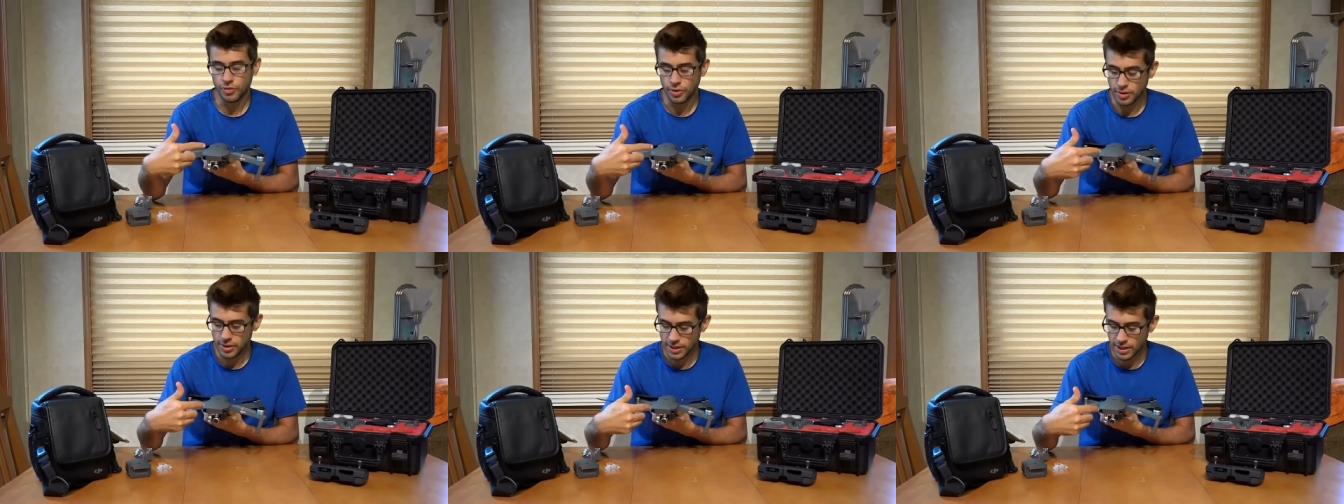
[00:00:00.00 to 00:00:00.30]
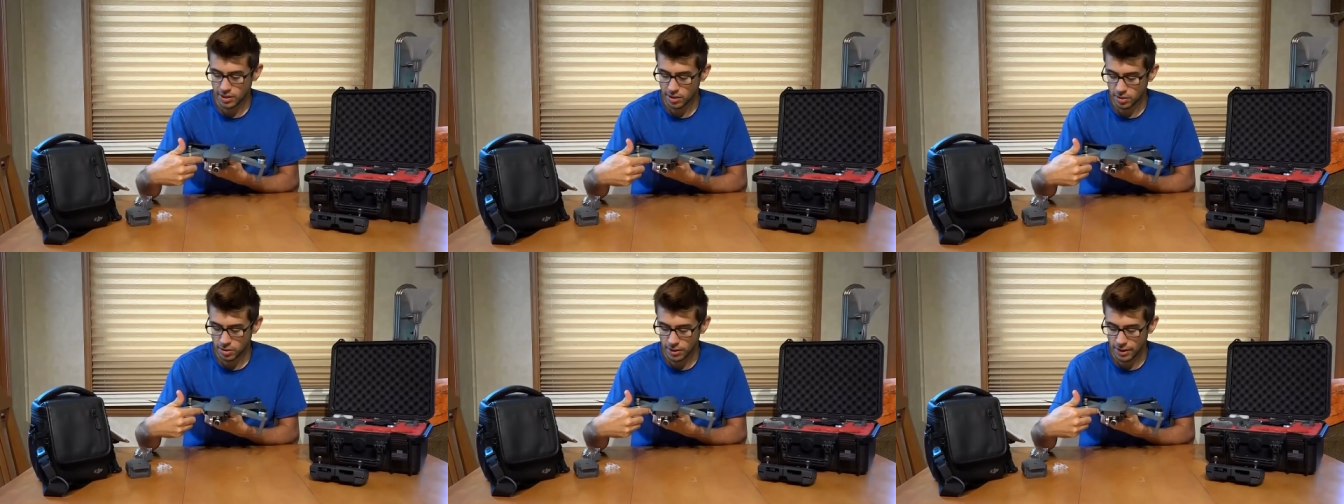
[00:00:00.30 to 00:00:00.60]
front
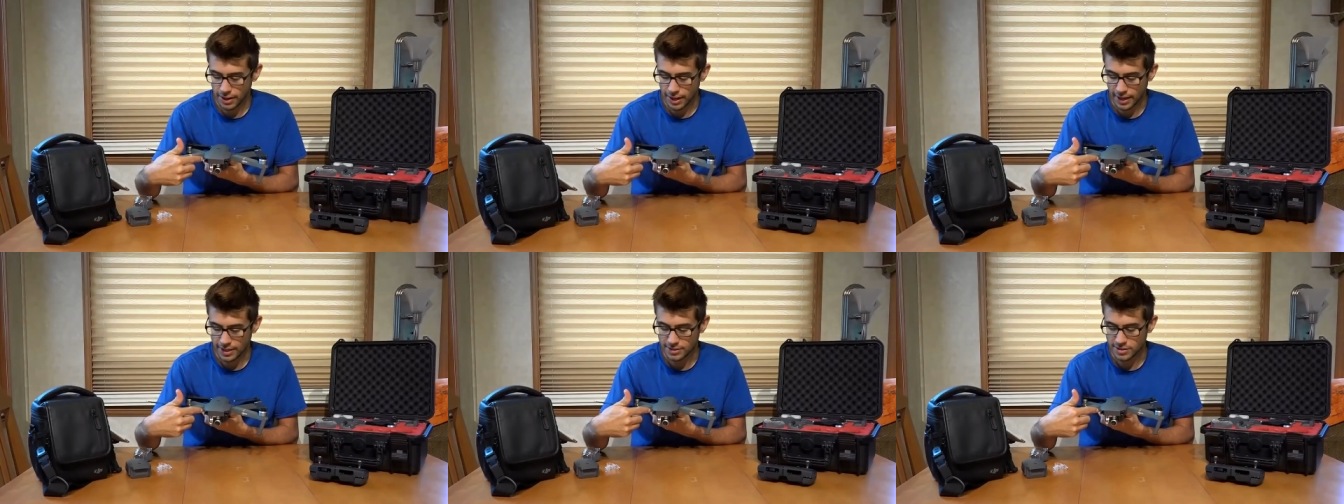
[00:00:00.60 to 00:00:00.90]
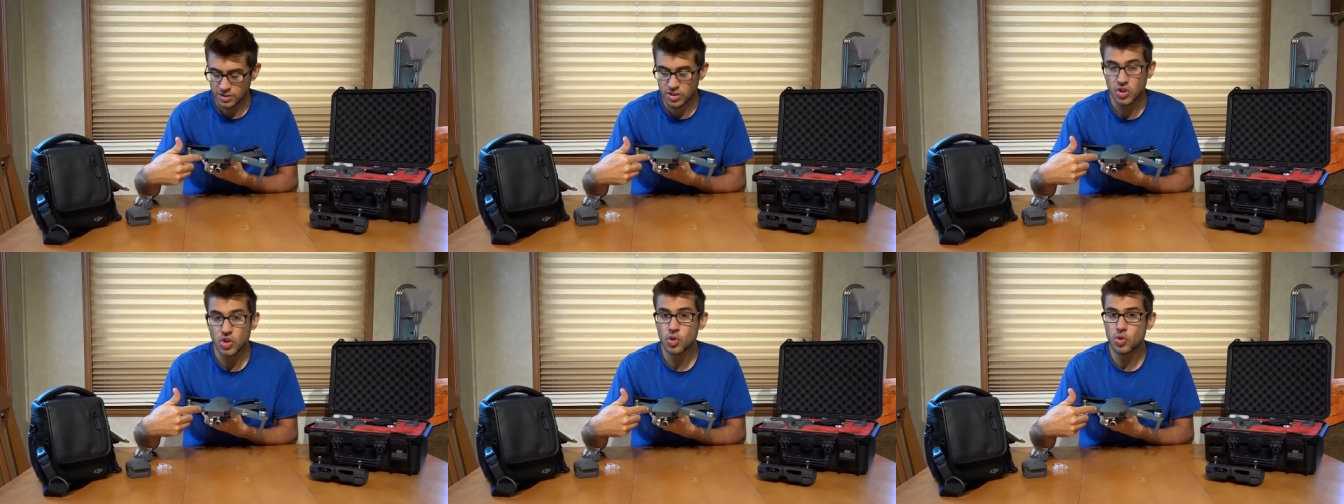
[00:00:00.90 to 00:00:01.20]
here, it
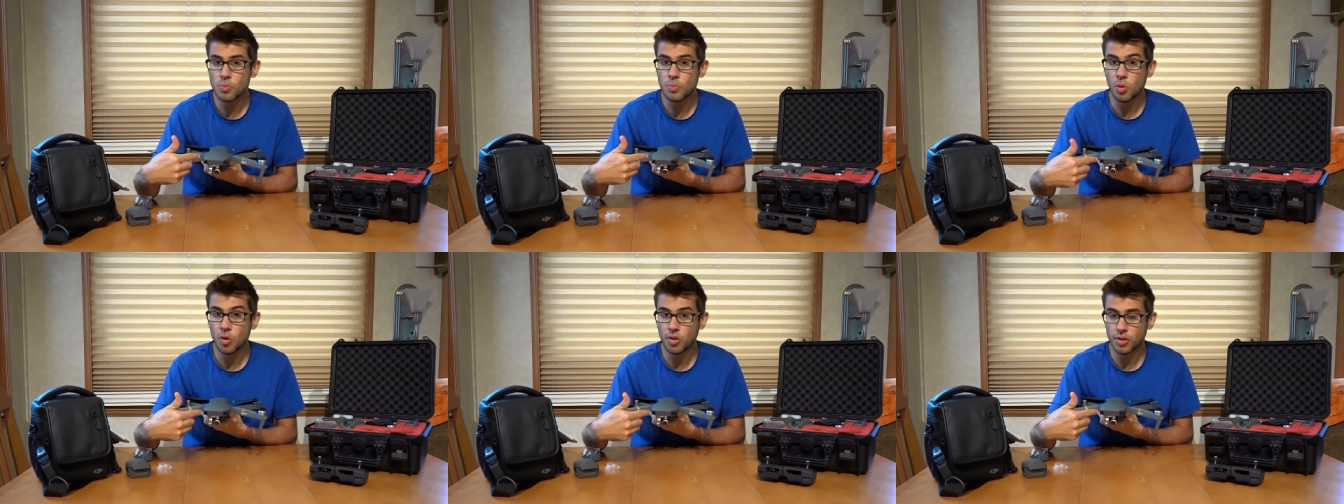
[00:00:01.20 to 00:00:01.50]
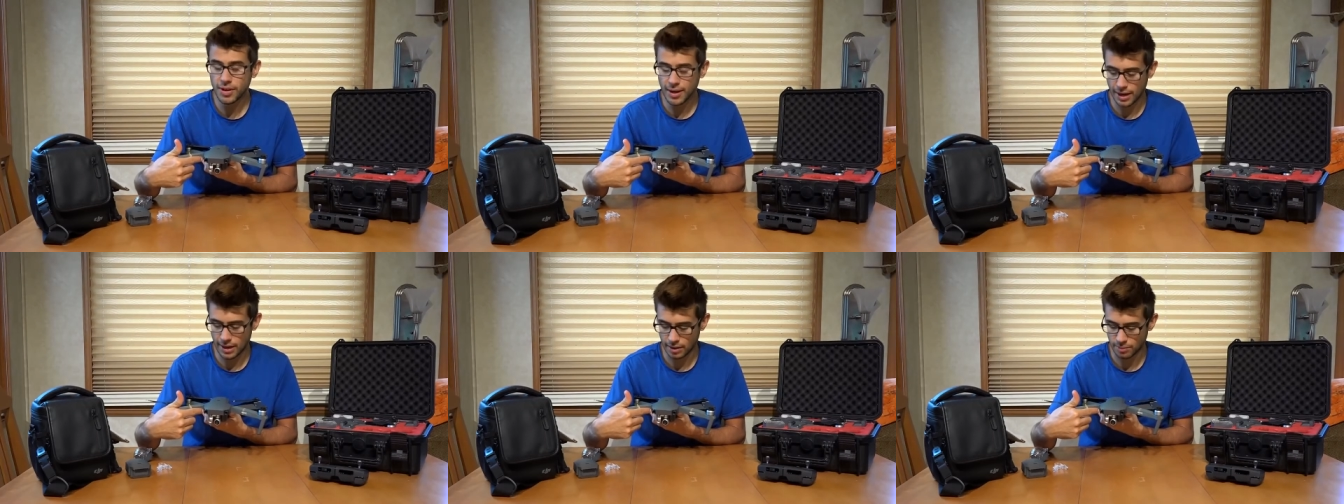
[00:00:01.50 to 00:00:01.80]
has two more
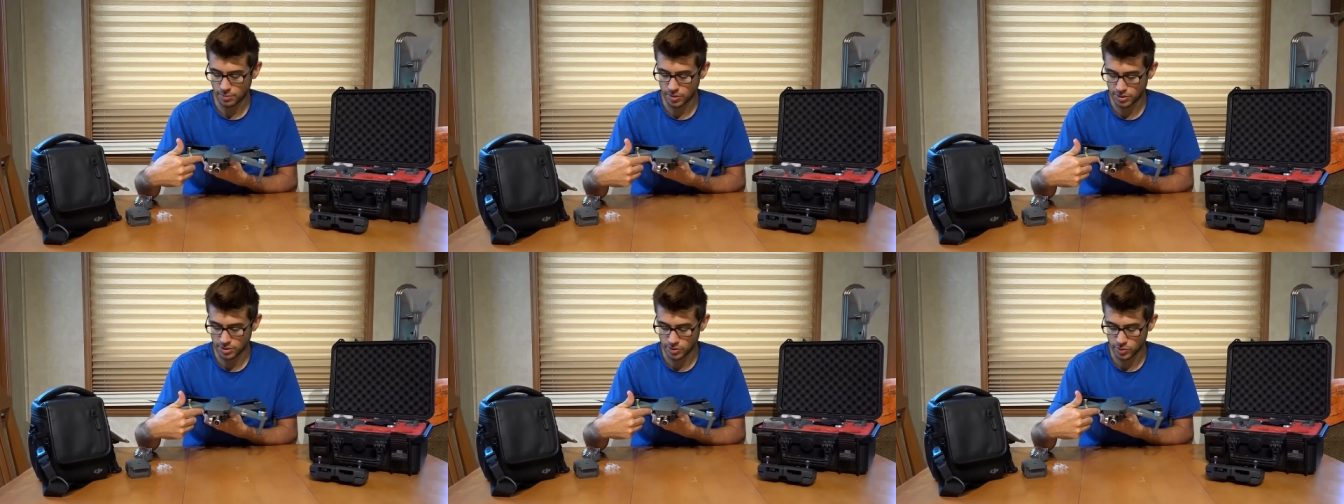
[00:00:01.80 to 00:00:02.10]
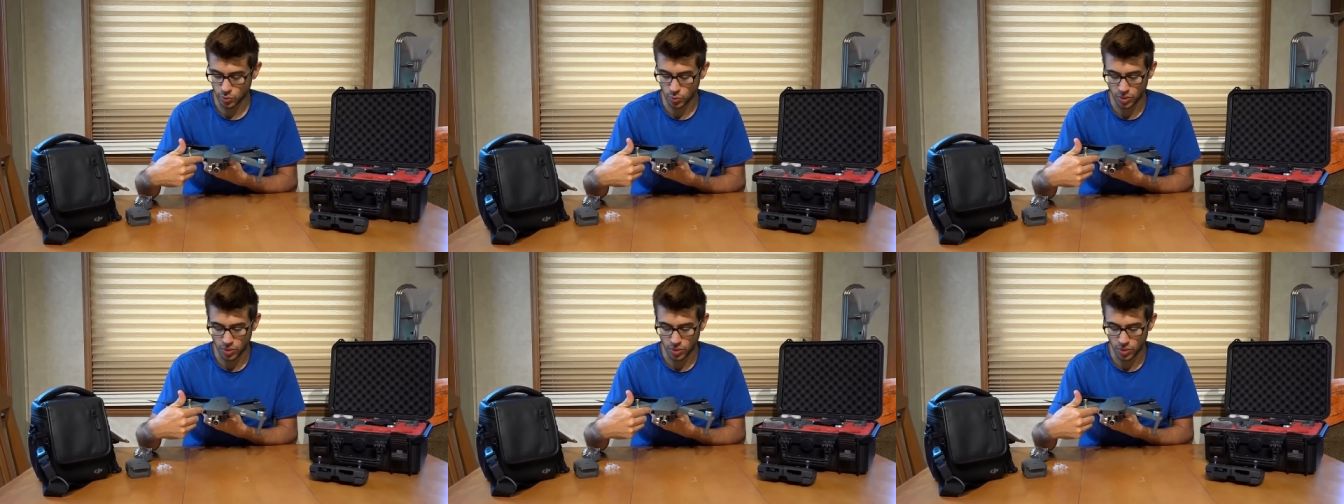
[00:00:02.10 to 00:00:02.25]
cameras,